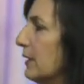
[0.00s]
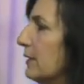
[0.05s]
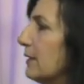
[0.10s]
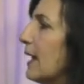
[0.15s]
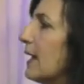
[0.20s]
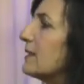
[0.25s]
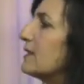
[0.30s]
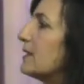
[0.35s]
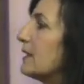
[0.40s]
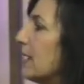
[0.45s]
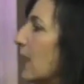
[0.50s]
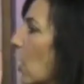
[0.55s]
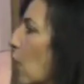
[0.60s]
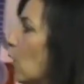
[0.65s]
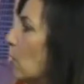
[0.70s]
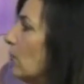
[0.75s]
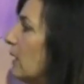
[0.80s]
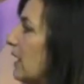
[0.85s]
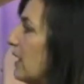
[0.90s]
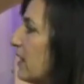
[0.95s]
That's the
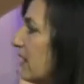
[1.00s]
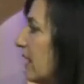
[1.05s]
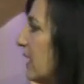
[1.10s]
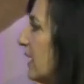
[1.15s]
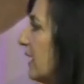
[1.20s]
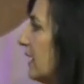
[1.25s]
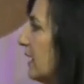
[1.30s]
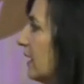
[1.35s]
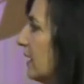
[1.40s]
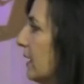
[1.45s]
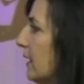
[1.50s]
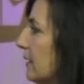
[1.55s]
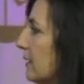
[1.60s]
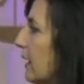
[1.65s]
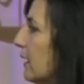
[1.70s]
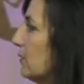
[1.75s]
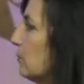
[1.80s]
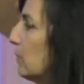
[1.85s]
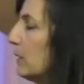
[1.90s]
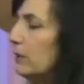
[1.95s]
only thing
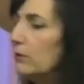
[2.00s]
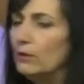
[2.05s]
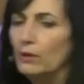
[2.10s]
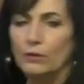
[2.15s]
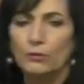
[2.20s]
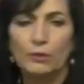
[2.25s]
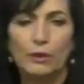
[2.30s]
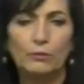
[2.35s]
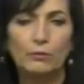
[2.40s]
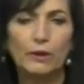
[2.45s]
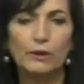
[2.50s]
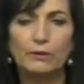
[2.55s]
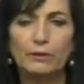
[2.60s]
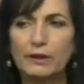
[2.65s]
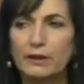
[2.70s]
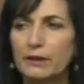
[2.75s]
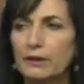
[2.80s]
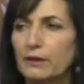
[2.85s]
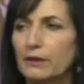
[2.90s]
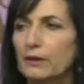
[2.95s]
that when, when we were
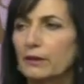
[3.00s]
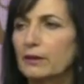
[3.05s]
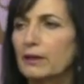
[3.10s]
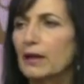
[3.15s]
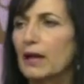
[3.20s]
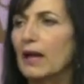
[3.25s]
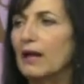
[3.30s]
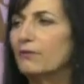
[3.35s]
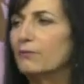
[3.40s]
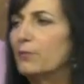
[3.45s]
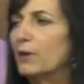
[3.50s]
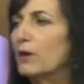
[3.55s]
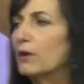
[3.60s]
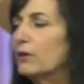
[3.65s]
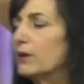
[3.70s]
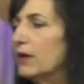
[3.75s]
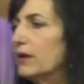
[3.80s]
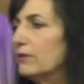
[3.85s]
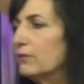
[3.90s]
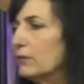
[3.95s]
going to have
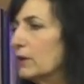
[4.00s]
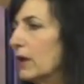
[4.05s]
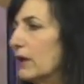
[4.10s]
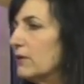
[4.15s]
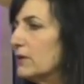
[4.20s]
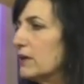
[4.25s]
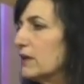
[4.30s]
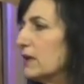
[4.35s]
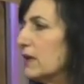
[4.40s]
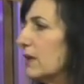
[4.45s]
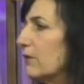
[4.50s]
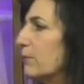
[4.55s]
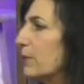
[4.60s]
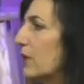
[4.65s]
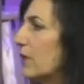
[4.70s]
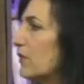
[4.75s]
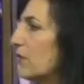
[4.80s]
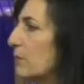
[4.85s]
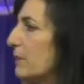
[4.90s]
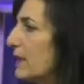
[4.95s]
birth, when I was going to give
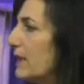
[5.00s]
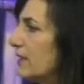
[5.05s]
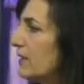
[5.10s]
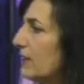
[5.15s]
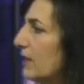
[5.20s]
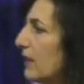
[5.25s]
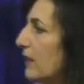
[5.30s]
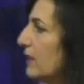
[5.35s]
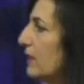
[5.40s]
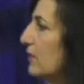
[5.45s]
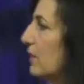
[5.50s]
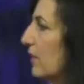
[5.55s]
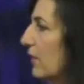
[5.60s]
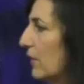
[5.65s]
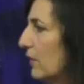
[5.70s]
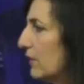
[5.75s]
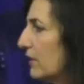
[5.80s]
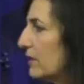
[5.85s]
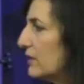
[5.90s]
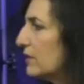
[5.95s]
birth to my son, and you've
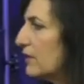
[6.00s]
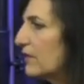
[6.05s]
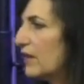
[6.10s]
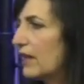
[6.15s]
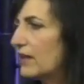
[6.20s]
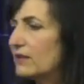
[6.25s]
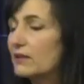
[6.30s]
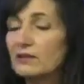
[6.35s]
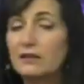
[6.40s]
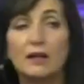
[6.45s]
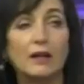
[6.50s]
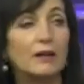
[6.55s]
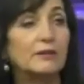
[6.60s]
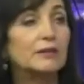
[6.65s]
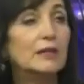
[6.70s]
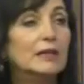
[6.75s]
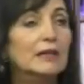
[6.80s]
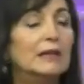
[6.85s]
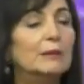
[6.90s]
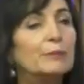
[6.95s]
heard this a thousand
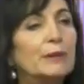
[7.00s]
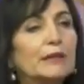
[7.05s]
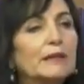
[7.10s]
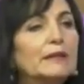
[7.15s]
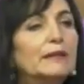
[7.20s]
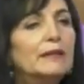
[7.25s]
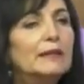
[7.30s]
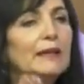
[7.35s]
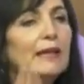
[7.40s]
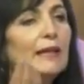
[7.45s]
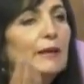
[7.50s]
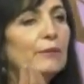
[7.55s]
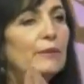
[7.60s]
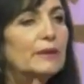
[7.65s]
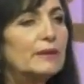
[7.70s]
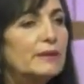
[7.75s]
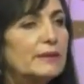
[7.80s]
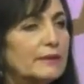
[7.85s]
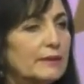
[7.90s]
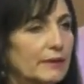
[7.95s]
times, but it
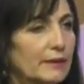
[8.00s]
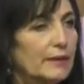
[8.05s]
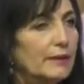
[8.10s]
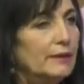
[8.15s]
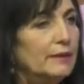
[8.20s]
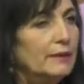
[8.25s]
was...